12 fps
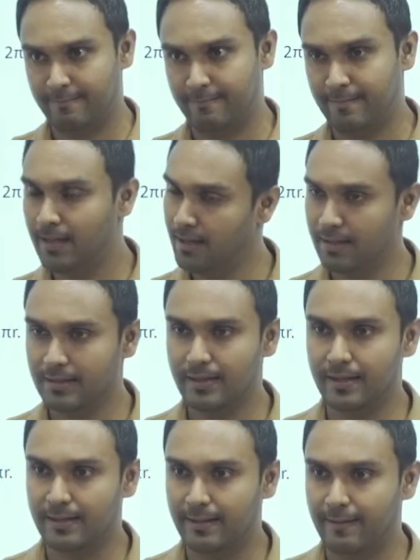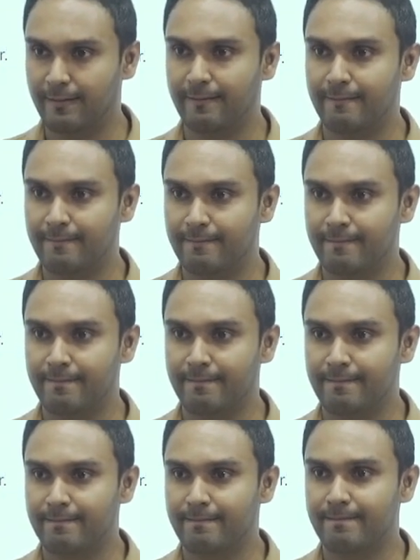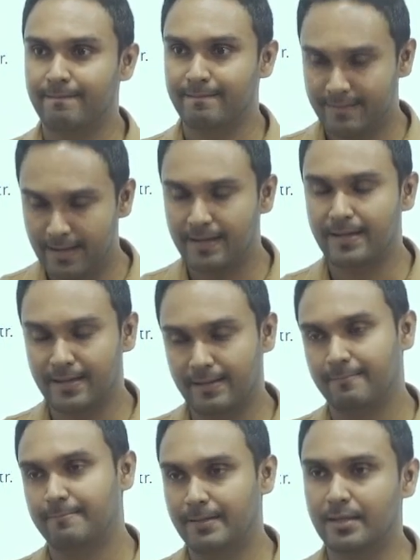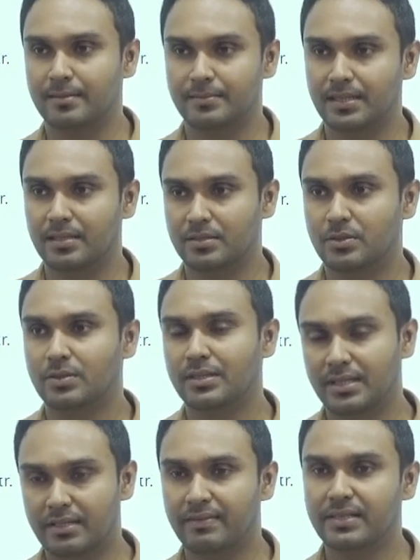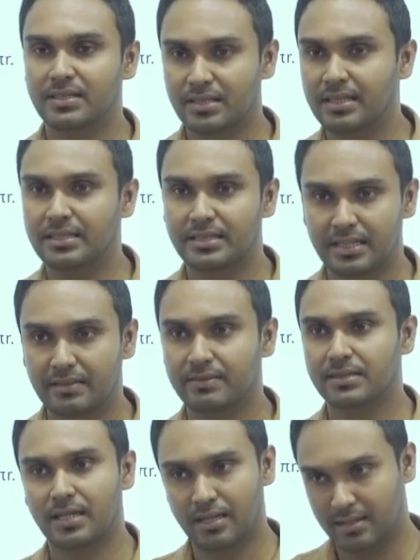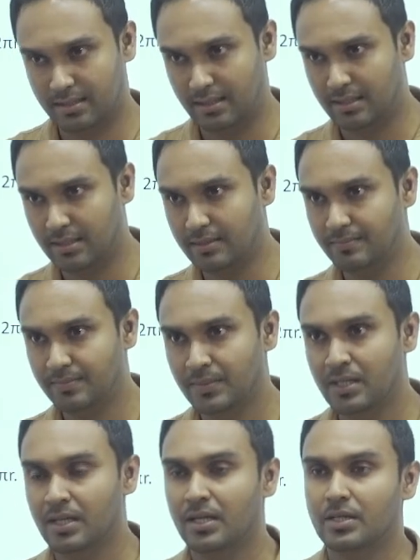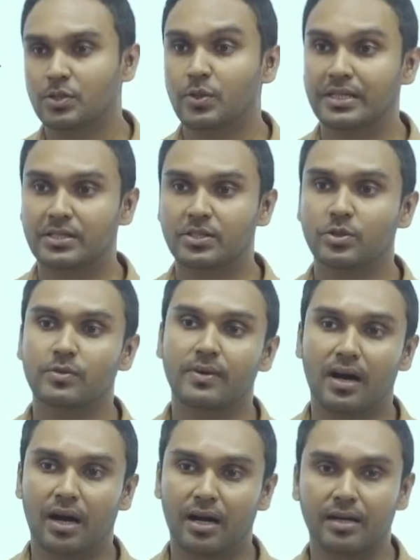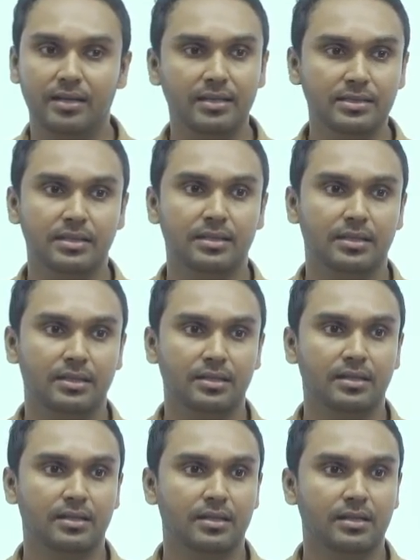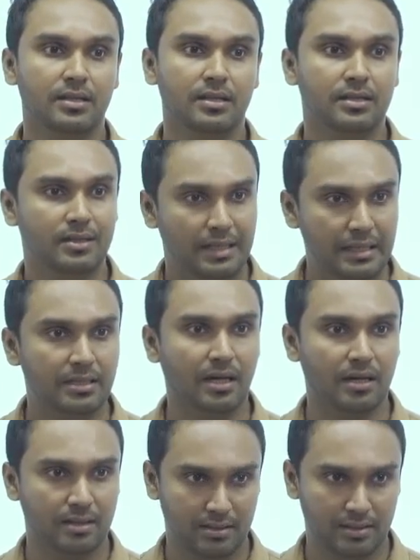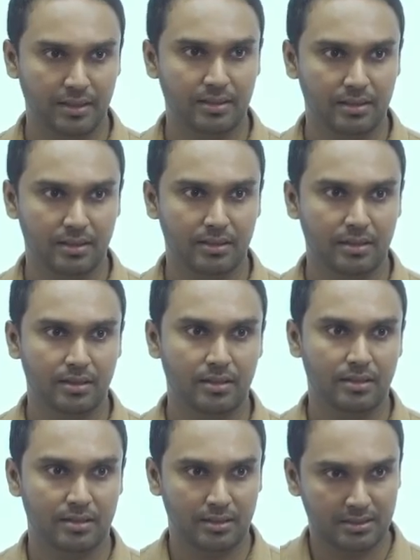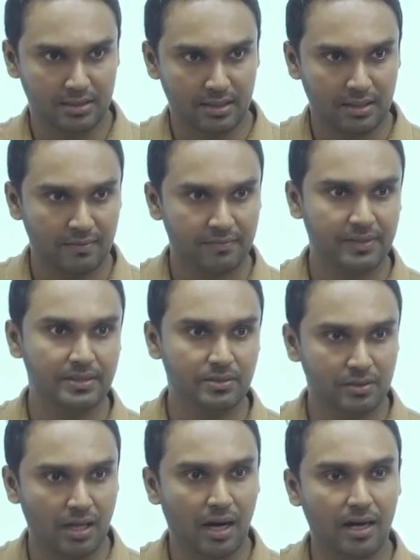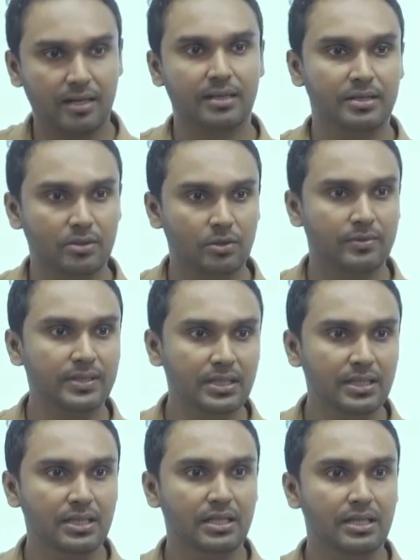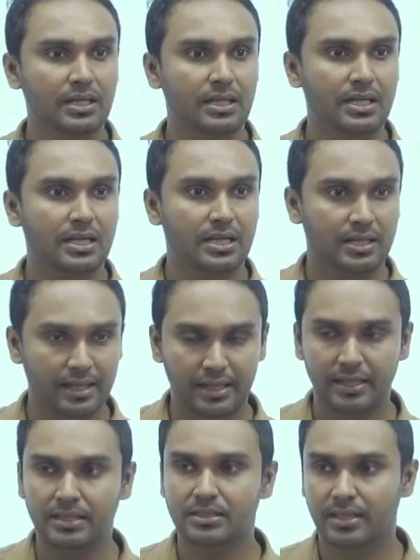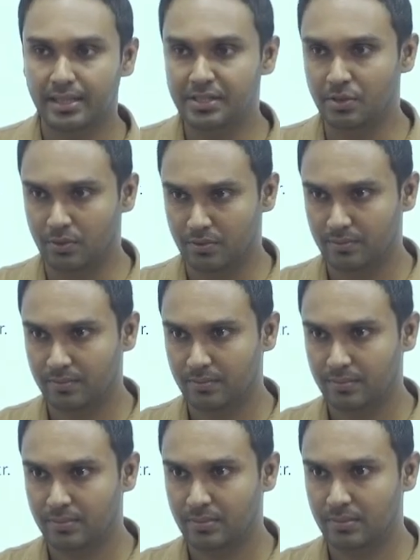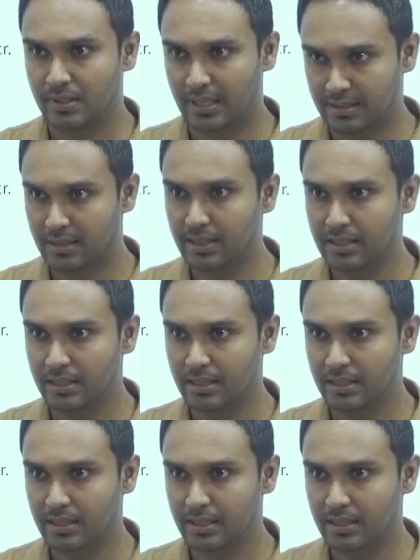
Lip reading: Yeah, correct. Yeah. So the equation is S equals R theta. So S over R is theta, right? The circumference or the arc length over radius ratio is the